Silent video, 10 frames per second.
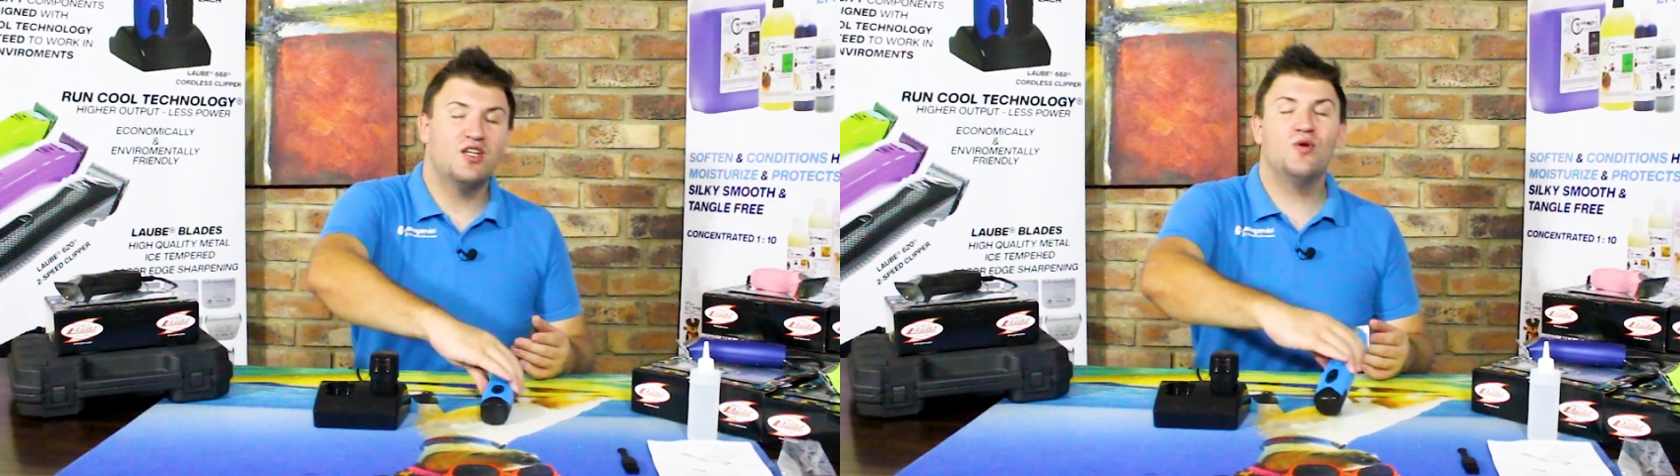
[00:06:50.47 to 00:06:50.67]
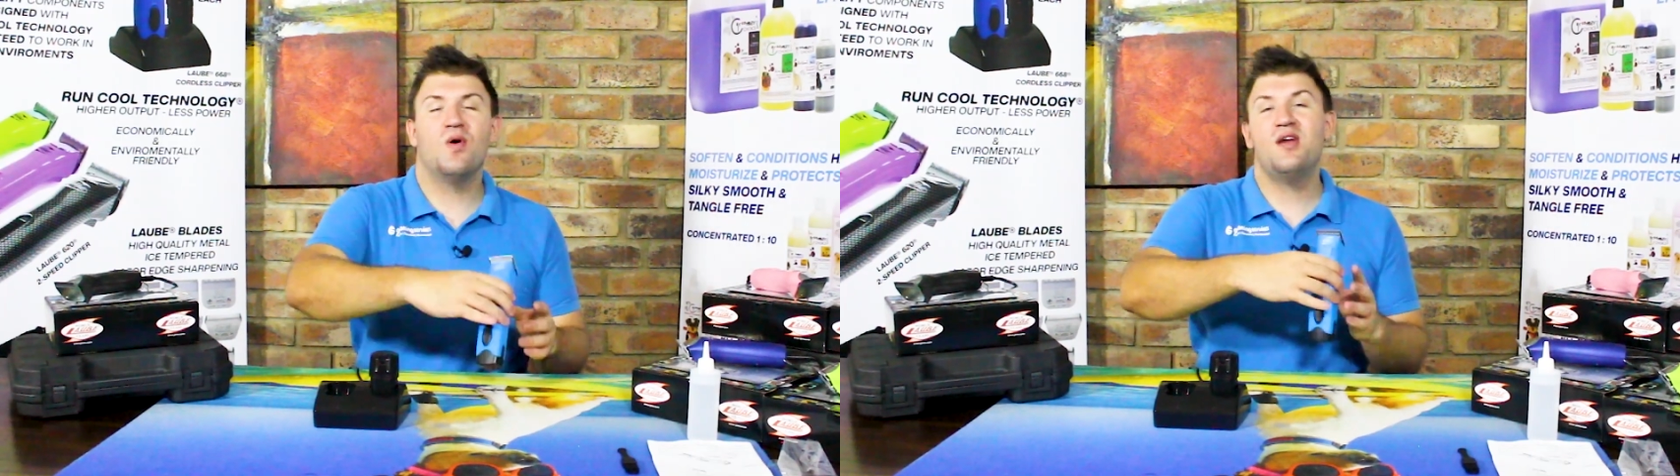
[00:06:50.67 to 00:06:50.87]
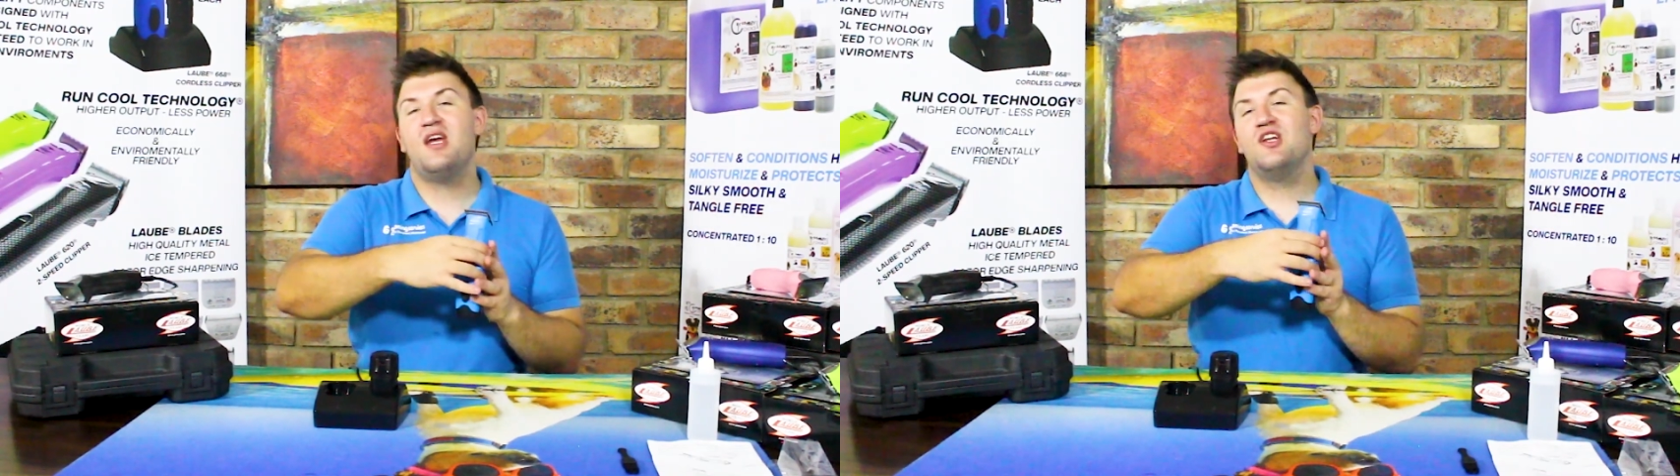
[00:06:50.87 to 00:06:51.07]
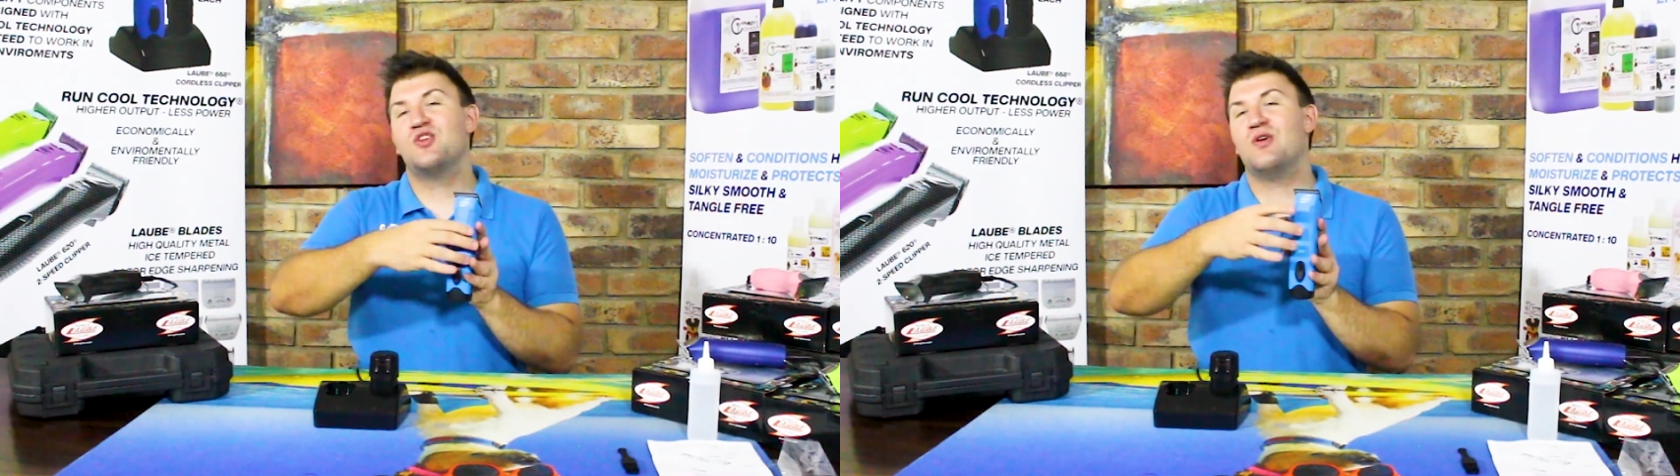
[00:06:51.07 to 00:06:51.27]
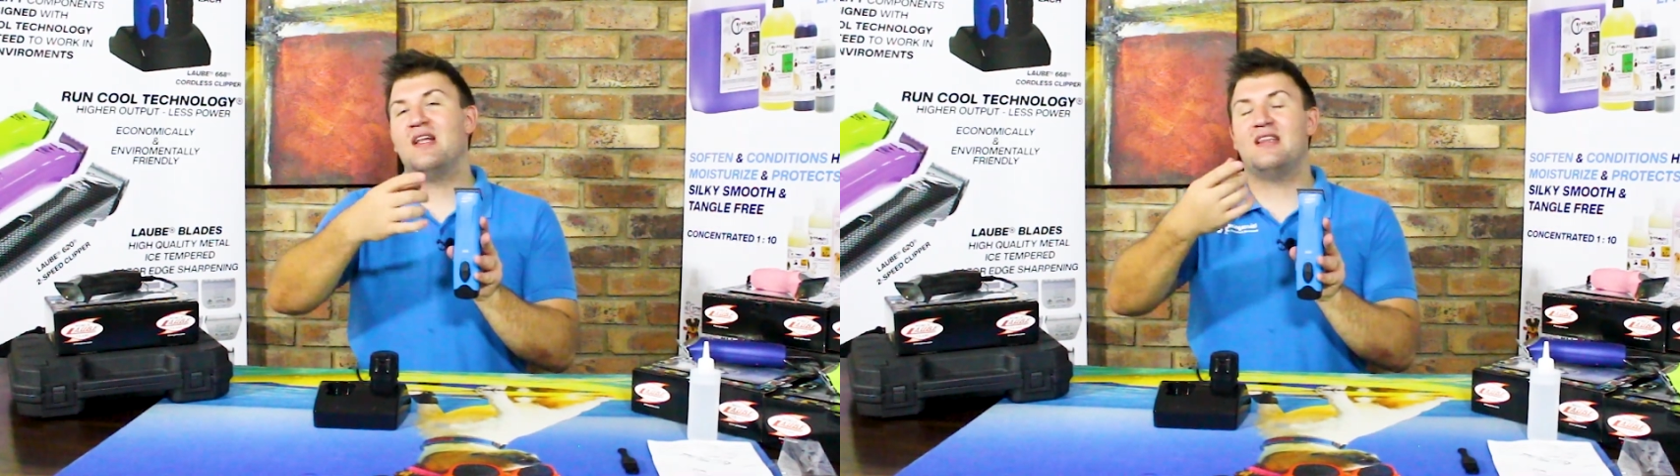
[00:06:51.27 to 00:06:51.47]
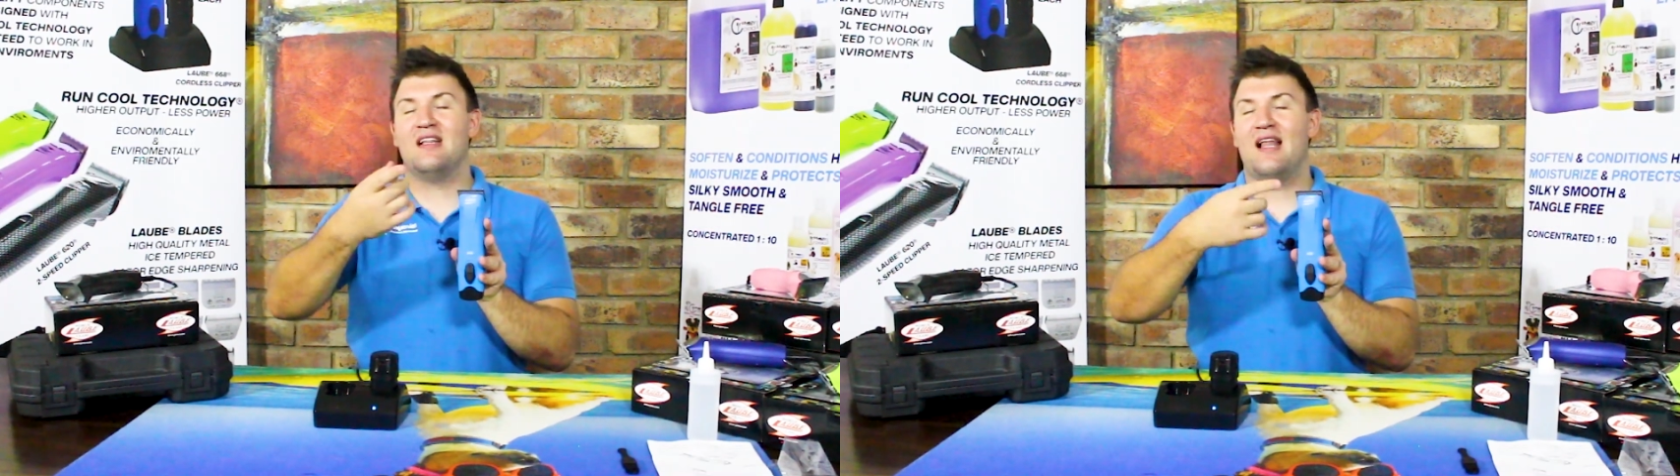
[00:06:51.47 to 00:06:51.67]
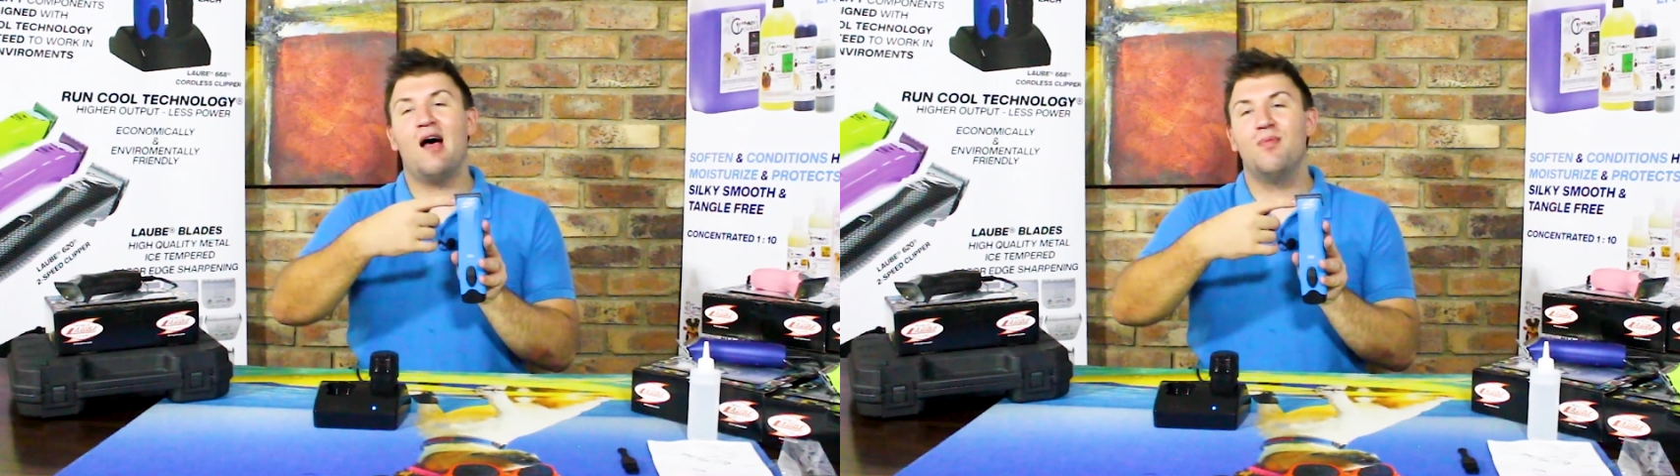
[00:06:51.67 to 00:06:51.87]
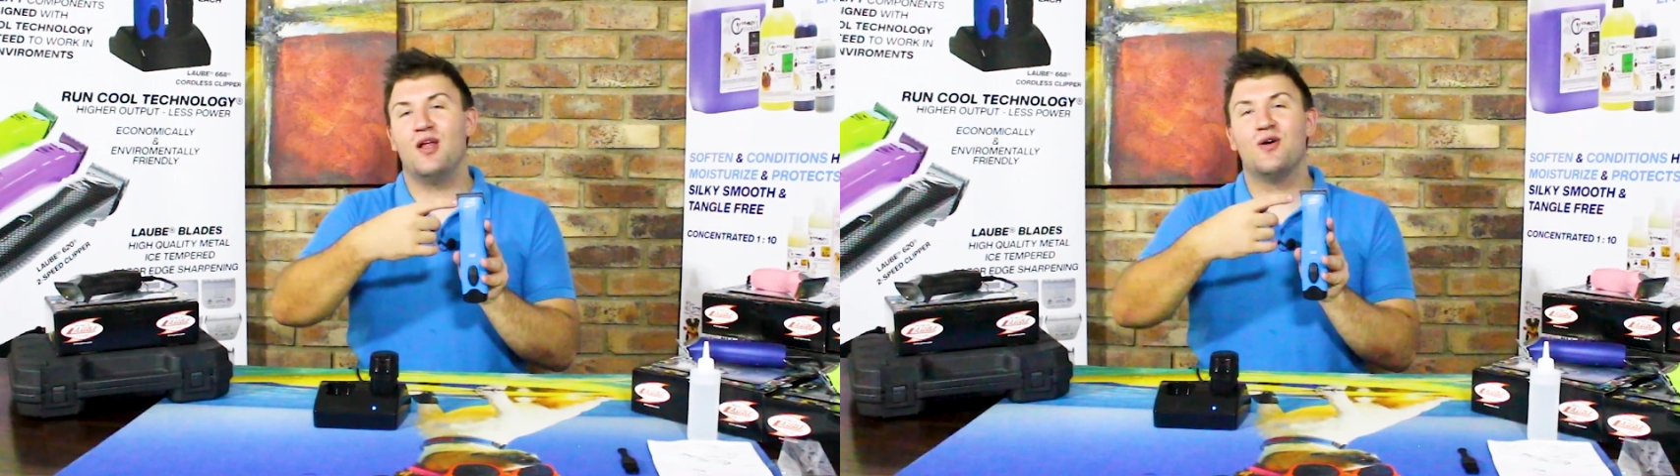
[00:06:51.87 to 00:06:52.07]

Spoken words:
you want to ensure that the LAUBE